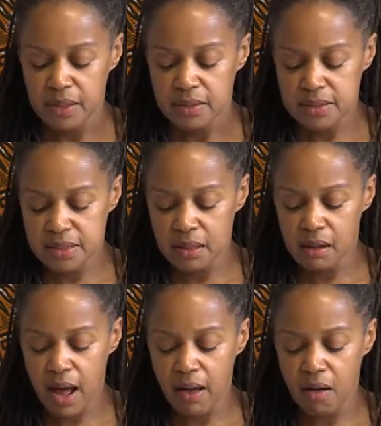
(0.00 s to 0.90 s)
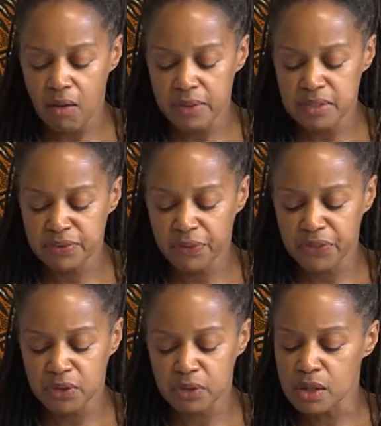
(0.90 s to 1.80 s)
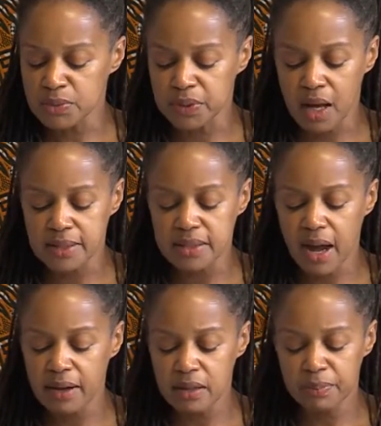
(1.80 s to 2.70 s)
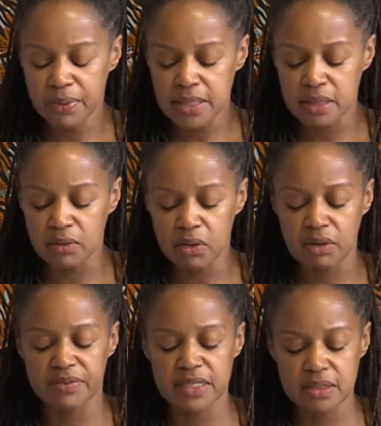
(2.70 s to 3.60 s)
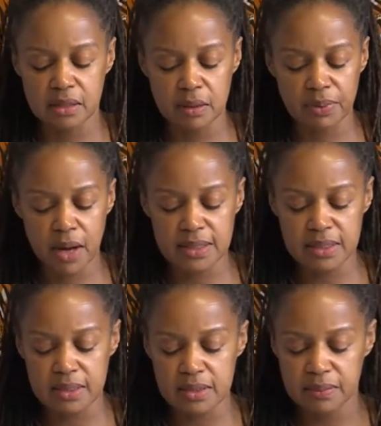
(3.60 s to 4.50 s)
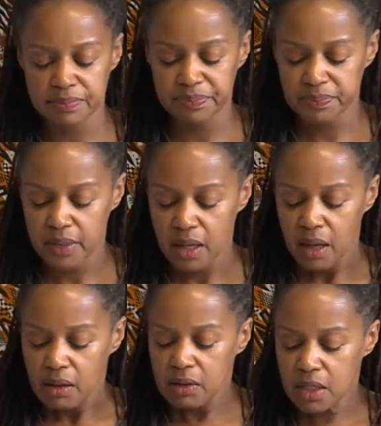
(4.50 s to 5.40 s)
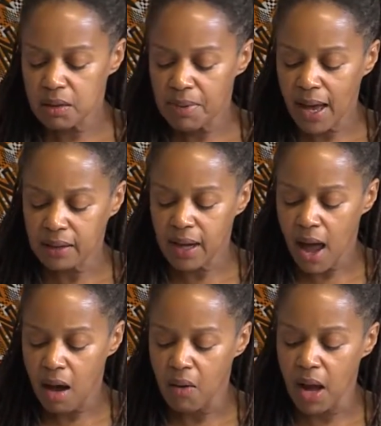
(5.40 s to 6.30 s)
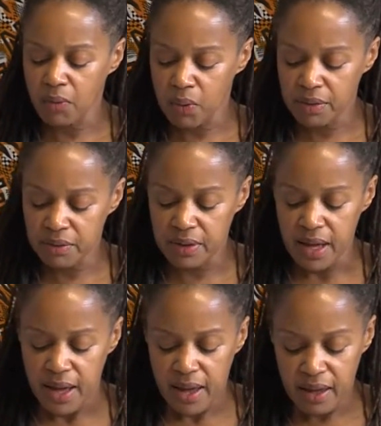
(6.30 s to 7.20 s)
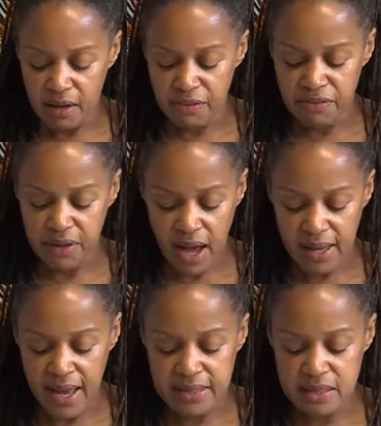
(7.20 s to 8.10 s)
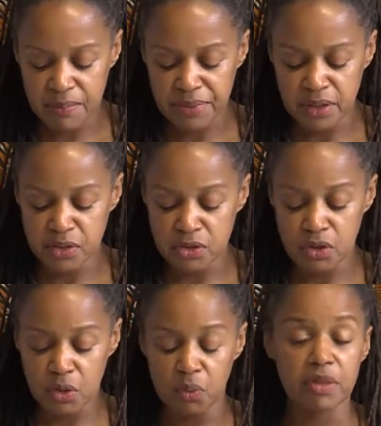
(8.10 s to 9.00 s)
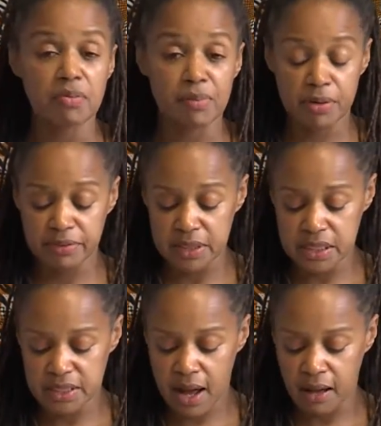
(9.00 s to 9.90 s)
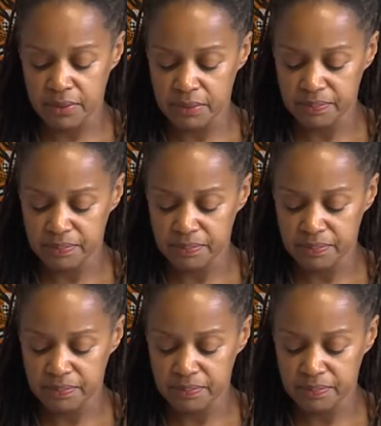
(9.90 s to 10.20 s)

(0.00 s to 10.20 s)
Still, I always felt the girls were not entirely present or invested in the process. Looking back now, I wondered if I had something to do with my privileged sound.